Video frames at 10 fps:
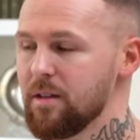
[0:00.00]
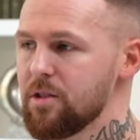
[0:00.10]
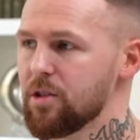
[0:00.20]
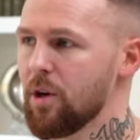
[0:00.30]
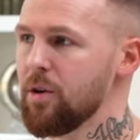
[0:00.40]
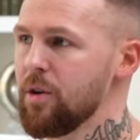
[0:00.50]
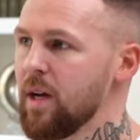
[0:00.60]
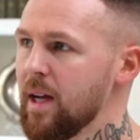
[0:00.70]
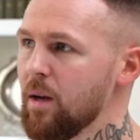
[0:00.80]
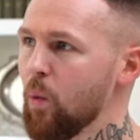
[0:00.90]
So
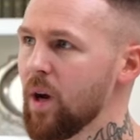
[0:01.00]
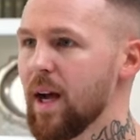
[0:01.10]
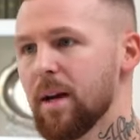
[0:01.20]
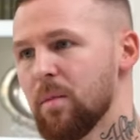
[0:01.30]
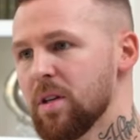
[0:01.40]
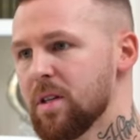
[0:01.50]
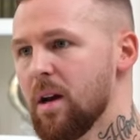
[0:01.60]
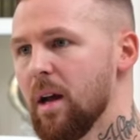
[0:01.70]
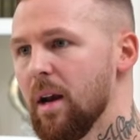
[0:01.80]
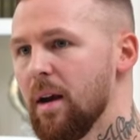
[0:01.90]
when I had my
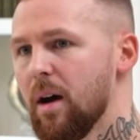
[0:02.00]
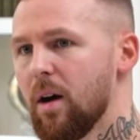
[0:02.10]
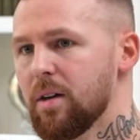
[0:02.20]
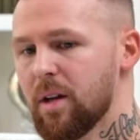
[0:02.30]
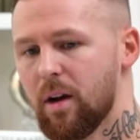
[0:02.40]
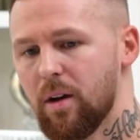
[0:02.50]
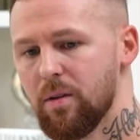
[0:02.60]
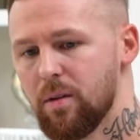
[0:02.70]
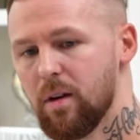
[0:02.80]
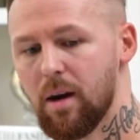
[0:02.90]
son, you
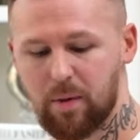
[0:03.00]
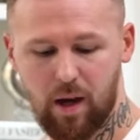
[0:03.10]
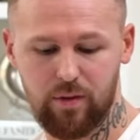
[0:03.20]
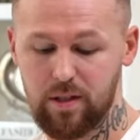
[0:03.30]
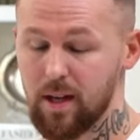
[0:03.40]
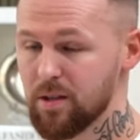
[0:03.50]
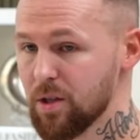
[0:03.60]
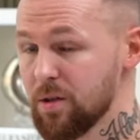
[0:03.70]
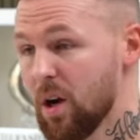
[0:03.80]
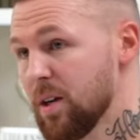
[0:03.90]
know, look, I'm covered in tattoos.